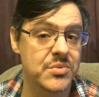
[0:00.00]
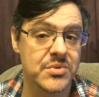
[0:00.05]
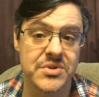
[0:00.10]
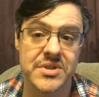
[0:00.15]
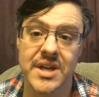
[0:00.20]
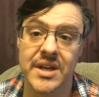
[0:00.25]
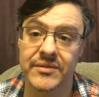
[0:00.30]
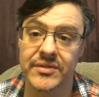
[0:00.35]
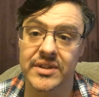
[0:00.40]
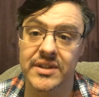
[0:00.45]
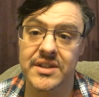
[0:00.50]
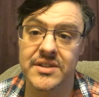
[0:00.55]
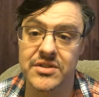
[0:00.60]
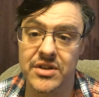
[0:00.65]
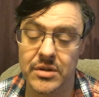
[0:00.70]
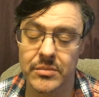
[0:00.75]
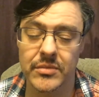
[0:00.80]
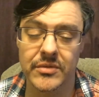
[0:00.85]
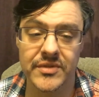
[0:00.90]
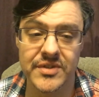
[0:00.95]
was having the
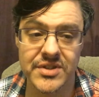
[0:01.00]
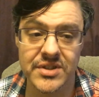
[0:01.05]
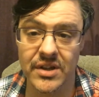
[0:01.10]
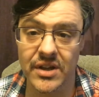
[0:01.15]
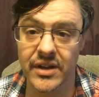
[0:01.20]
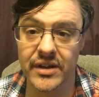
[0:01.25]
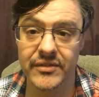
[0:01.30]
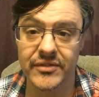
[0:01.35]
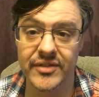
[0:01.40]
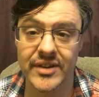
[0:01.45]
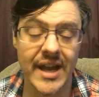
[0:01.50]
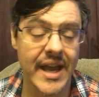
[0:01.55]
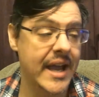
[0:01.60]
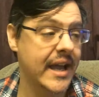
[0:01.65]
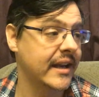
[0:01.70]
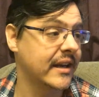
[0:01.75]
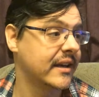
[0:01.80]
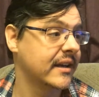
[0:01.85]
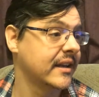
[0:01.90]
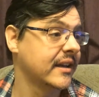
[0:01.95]
time of his life,
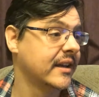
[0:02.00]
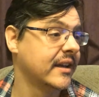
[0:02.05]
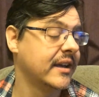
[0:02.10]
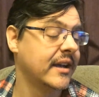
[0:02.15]
and